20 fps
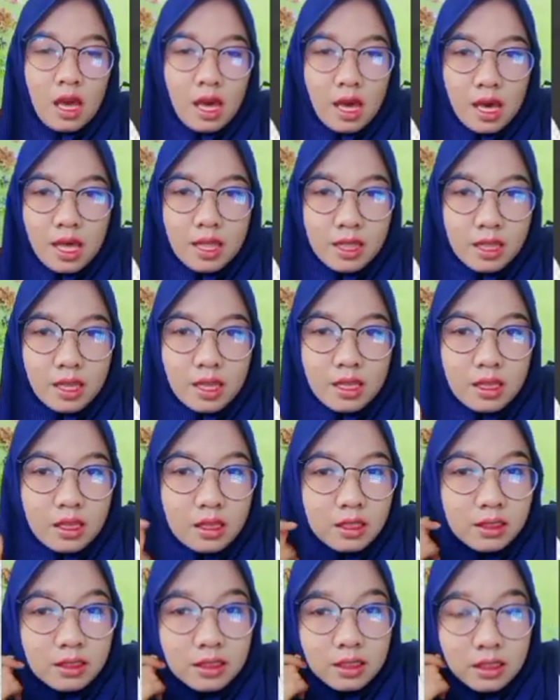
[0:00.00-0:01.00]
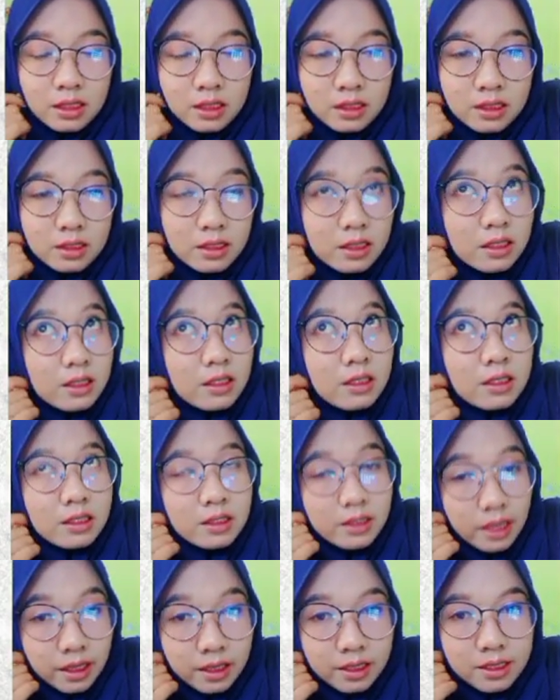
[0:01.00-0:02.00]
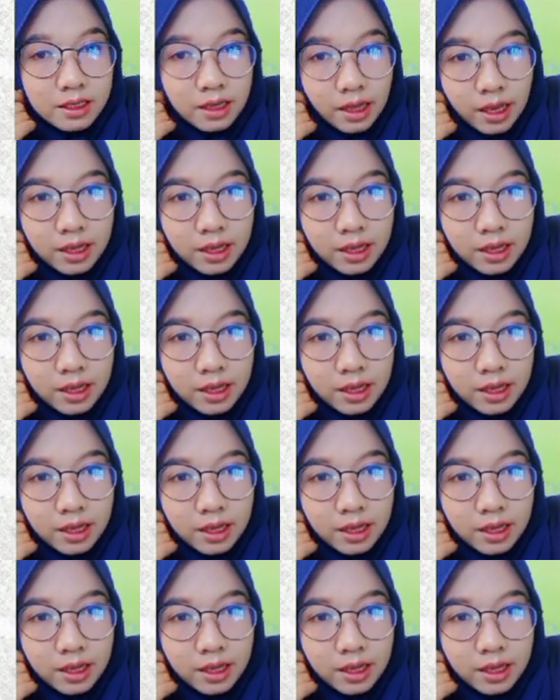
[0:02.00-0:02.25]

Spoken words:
And then the second